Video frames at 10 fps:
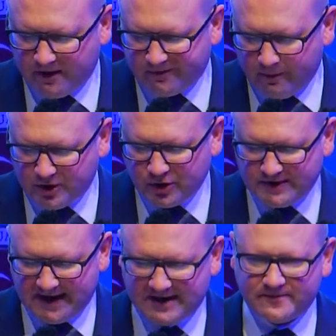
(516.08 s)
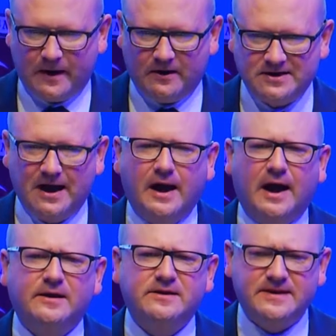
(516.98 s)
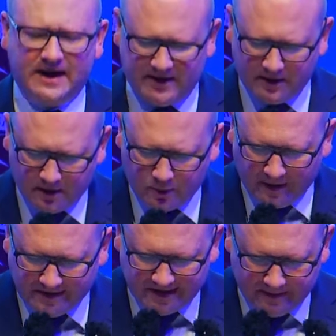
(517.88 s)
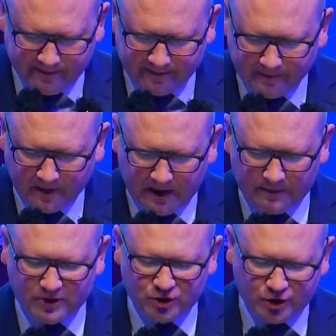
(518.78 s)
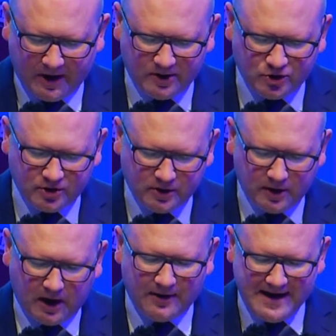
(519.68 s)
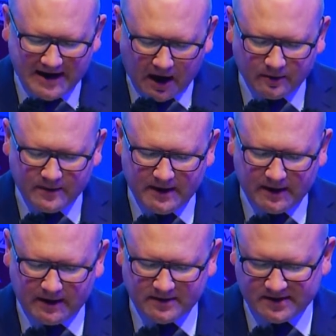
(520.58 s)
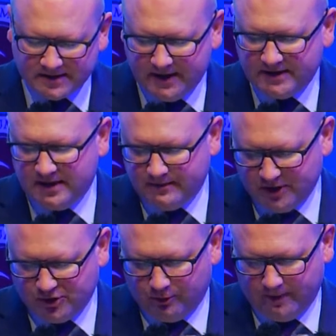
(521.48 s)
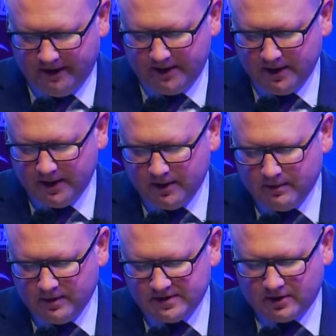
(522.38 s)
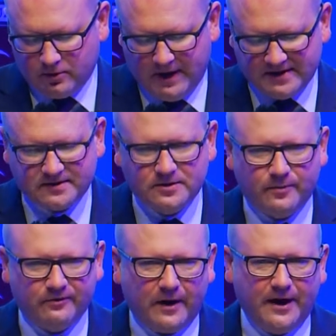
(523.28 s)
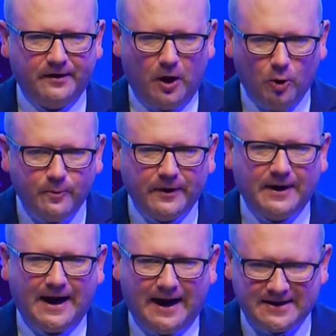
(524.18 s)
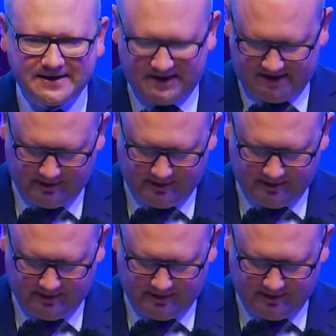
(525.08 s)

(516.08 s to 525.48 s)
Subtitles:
for which our taxpayers had to dig quite deep and which changed our economy and society immeasurably was the quest to provide open access to